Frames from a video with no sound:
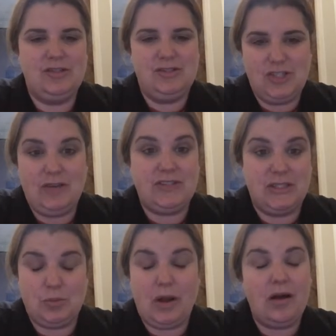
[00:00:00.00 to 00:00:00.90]
shifts
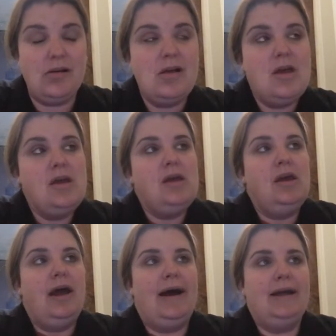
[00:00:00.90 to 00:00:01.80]
as well.
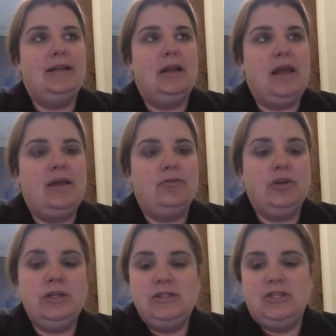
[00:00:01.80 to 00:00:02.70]
And
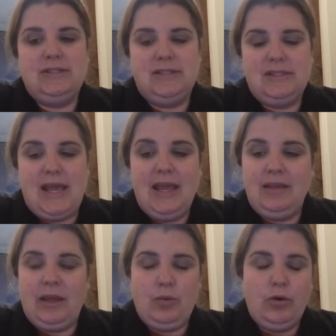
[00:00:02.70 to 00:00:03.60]
really just say,
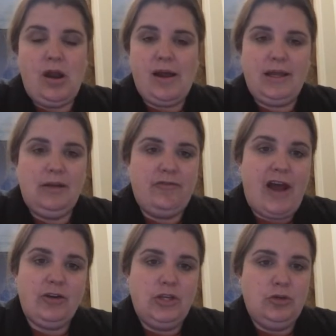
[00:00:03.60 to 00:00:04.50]
like, we're not going to
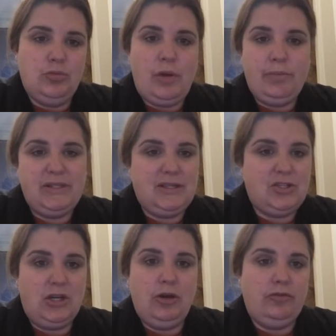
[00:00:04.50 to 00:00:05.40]
value one
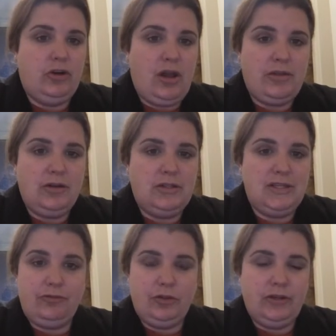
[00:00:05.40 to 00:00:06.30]
position over another
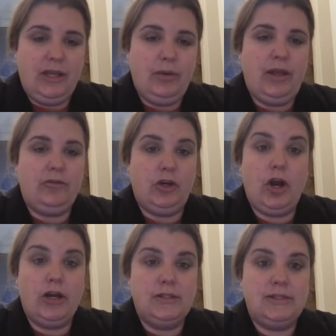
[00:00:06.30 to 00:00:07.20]
differently in
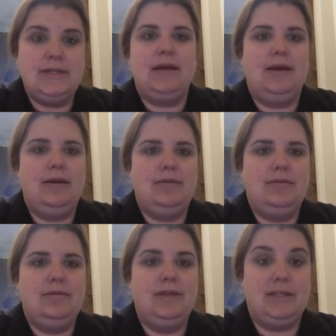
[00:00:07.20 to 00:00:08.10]
regards to
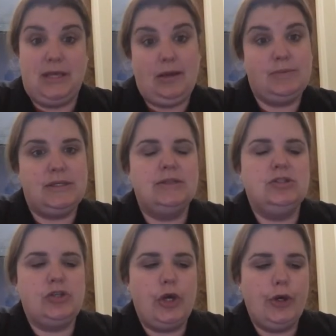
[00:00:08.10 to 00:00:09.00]
the tips. And
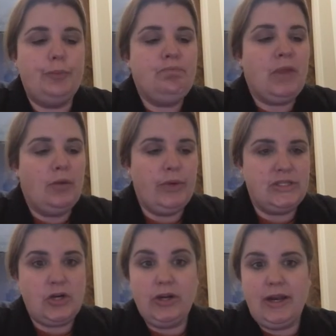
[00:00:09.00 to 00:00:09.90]
so we
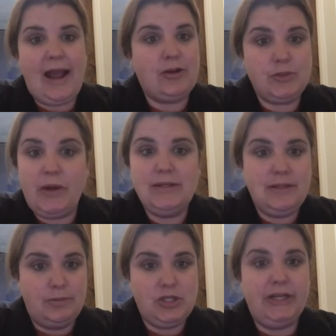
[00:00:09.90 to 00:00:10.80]
started a house-wide
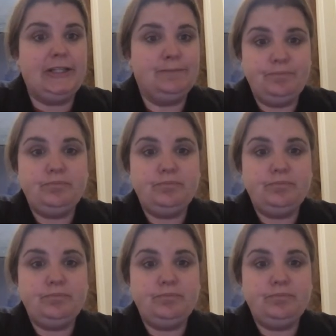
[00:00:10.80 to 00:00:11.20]
tip share,